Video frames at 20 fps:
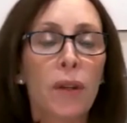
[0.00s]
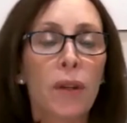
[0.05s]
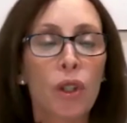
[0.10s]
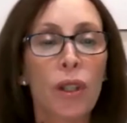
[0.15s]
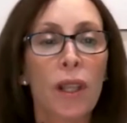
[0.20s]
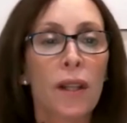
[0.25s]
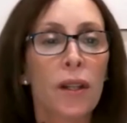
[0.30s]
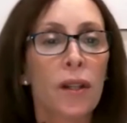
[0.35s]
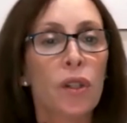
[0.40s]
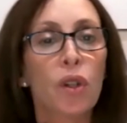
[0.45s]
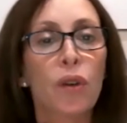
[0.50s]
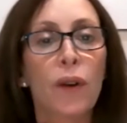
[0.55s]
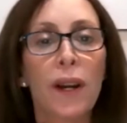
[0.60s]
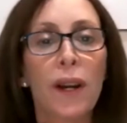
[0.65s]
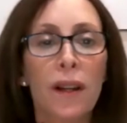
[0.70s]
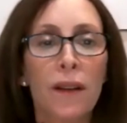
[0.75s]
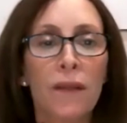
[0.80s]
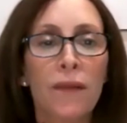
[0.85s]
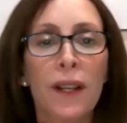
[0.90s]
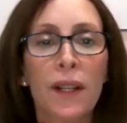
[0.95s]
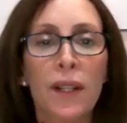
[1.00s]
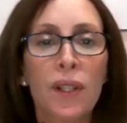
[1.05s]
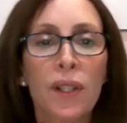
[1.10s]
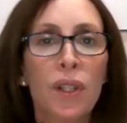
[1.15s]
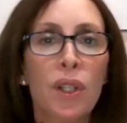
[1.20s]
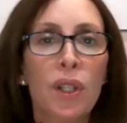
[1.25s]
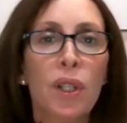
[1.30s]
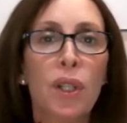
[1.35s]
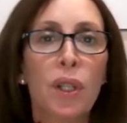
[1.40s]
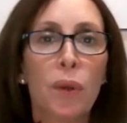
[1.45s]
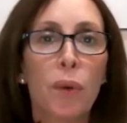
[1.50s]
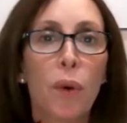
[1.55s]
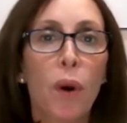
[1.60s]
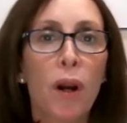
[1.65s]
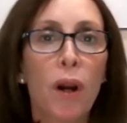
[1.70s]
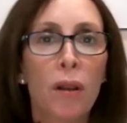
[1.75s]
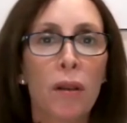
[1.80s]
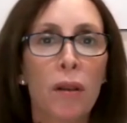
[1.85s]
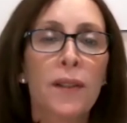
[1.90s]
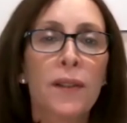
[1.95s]
Rich, that is great advice to
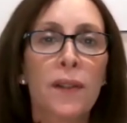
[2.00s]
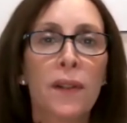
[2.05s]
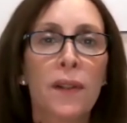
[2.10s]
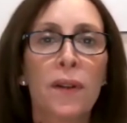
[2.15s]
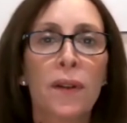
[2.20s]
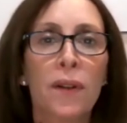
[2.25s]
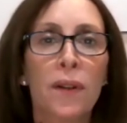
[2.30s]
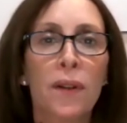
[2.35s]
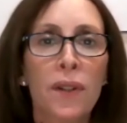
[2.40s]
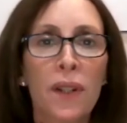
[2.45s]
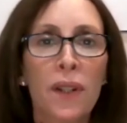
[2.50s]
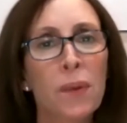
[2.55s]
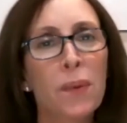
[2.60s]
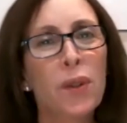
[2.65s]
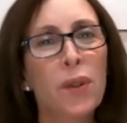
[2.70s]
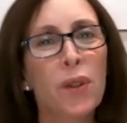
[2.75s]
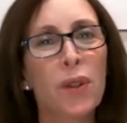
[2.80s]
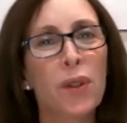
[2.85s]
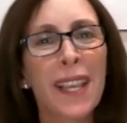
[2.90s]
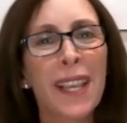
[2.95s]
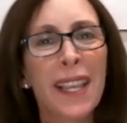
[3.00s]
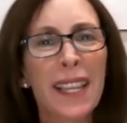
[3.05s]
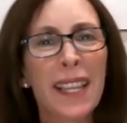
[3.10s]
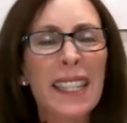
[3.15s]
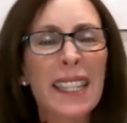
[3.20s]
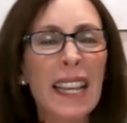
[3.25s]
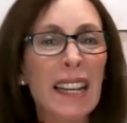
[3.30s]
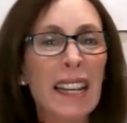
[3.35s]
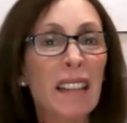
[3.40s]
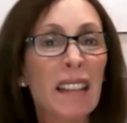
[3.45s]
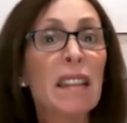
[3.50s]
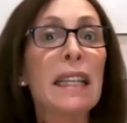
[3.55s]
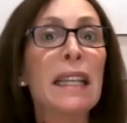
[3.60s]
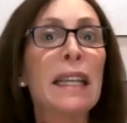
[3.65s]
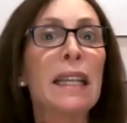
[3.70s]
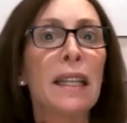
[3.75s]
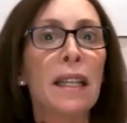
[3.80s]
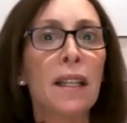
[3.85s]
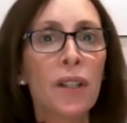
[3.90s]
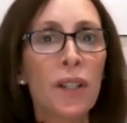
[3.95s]
our listeners. Is what you're saying is kind of
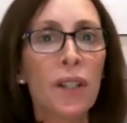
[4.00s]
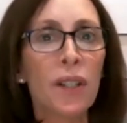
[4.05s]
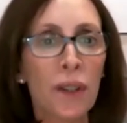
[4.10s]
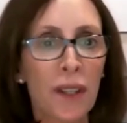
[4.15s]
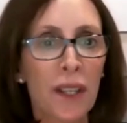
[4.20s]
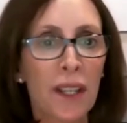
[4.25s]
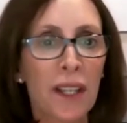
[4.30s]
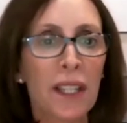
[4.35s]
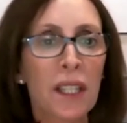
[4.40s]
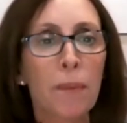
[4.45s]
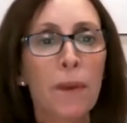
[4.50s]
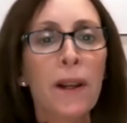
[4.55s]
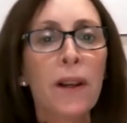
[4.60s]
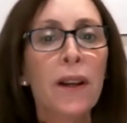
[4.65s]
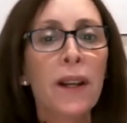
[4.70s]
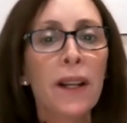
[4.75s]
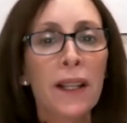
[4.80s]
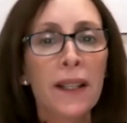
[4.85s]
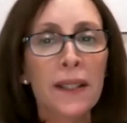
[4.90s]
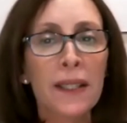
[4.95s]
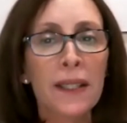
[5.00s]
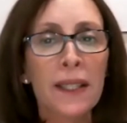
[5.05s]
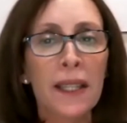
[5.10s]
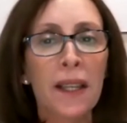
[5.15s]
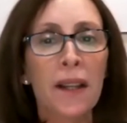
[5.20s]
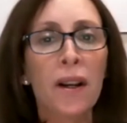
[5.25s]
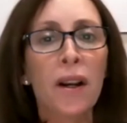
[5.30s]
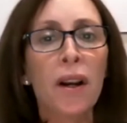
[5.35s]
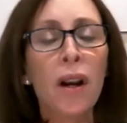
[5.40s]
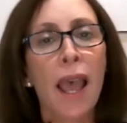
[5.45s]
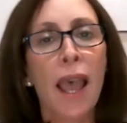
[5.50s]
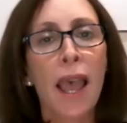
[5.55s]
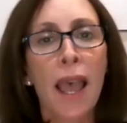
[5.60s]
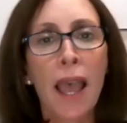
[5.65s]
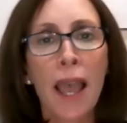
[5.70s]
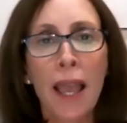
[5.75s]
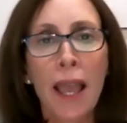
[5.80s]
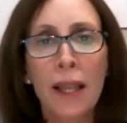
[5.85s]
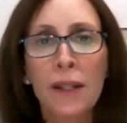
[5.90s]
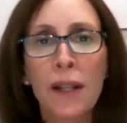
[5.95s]
lean into the experience here
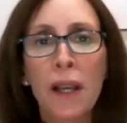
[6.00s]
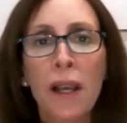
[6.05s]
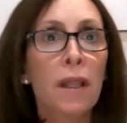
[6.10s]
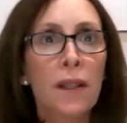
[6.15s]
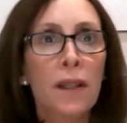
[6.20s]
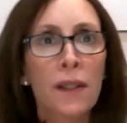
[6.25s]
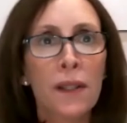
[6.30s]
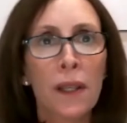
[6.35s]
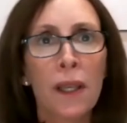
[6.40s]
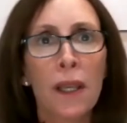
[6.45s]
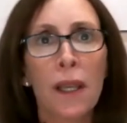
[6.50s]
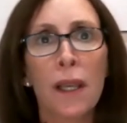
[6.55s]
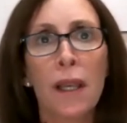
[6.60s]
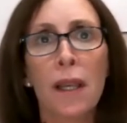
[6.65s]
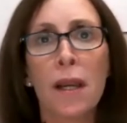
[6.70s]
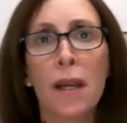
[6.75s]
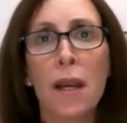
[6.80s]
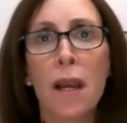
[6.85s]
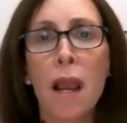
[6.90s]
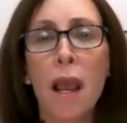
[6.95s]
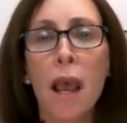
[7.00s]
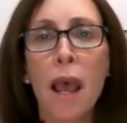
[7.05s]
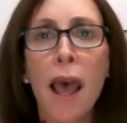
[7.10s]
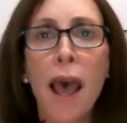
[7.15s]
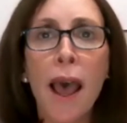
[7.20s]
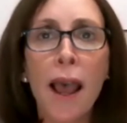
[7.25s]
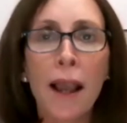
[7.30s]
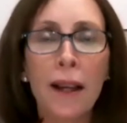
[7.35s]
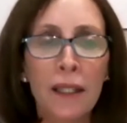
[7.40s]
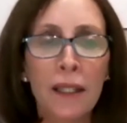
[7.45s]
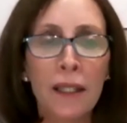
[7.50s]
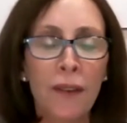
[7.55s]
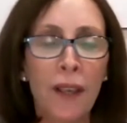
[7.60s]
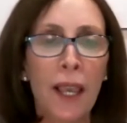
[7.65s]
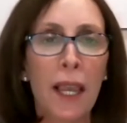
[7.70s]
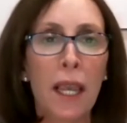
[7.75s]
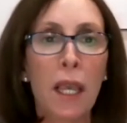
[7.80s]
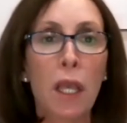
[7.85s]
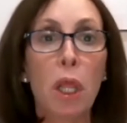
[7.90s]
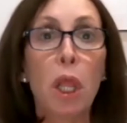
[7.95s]
and listen,
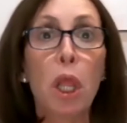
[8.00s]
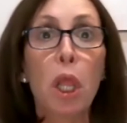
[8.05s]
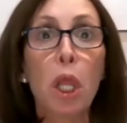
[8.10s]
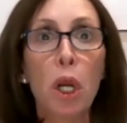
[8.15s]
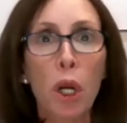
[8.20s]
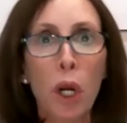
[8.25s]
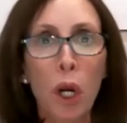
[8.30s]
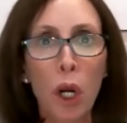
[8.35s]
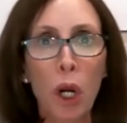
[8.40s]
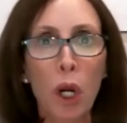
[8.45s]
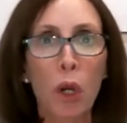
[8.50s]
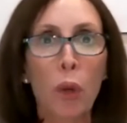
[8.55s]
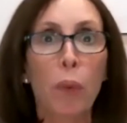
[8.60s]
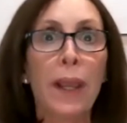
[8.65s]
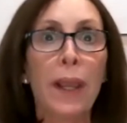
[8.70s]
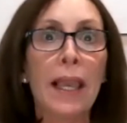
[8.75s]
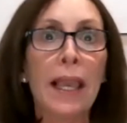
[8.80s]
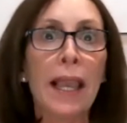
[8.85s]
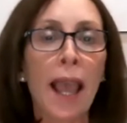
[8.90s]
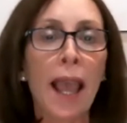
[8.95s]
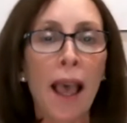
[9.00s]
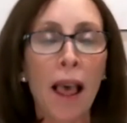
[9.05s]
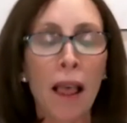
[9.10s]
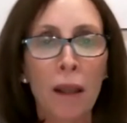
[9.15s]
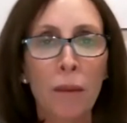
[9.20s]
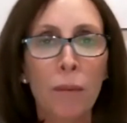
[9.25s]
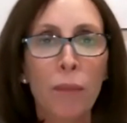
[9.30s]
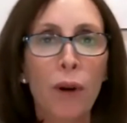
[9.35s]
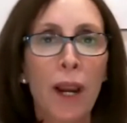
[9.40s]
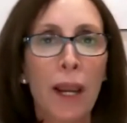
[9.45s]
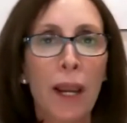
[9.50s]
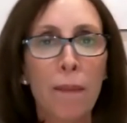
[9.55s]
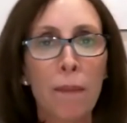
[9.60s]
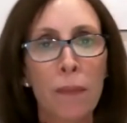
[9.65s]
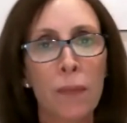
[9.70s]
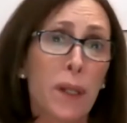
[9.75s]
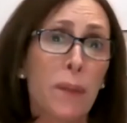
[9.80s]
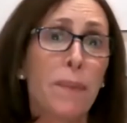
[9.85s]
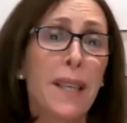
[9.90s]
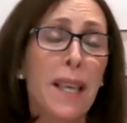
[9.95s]
activate, learn, recalibrate
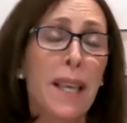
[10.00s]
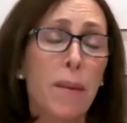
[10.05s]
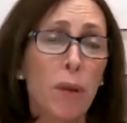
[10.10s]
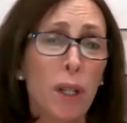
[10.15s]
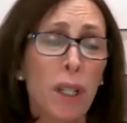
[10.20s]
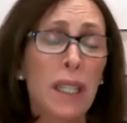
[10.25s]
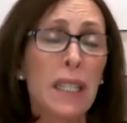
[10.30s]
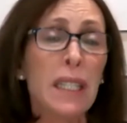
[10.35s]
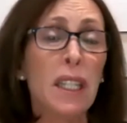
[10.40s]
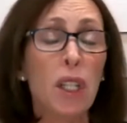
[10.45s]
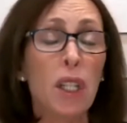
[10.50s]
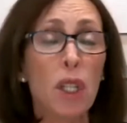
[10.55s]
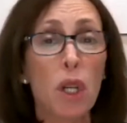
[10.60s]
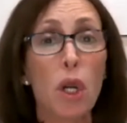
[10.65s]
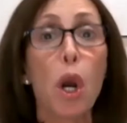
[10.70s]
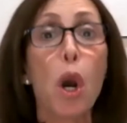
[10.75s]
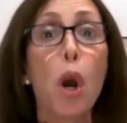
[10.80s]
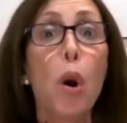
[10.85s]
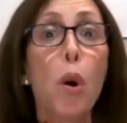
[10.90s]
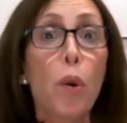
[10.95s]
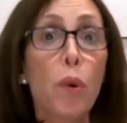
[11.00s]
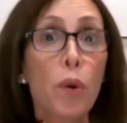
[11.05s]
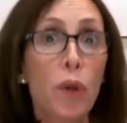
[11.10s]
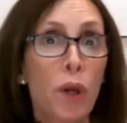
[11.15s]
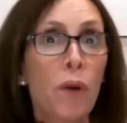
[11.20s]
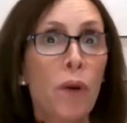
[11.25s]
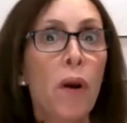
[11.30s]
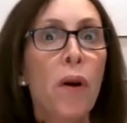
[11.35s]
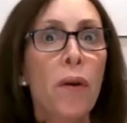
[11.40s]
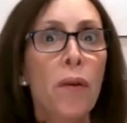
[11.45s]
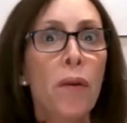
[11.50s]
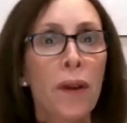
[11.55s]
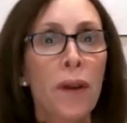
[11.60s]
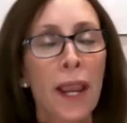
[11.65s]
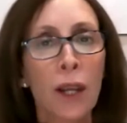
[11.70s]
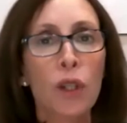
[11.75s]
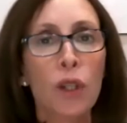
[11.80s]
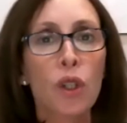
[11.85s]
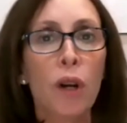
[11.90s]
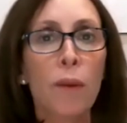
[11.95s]
to be able to continue to hone your own
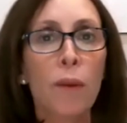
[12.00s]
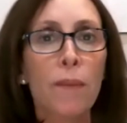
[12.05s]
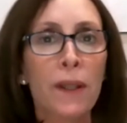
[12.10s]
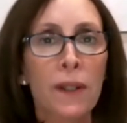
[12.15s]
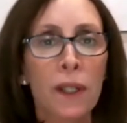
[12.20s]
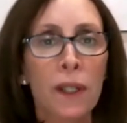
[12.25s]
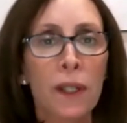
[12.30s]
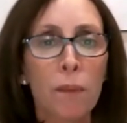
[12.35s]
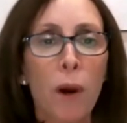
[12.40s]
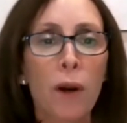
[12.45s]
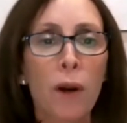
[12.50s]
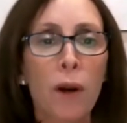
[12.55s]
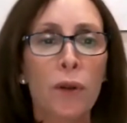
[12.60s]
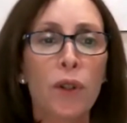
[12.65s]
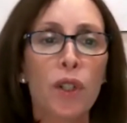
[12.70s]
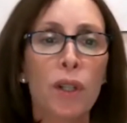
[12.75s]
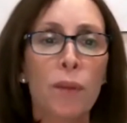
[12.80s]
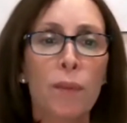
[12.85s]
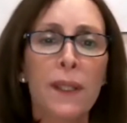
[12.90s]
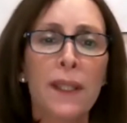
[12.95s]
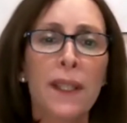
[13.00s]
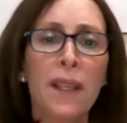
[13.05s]
HR business partnership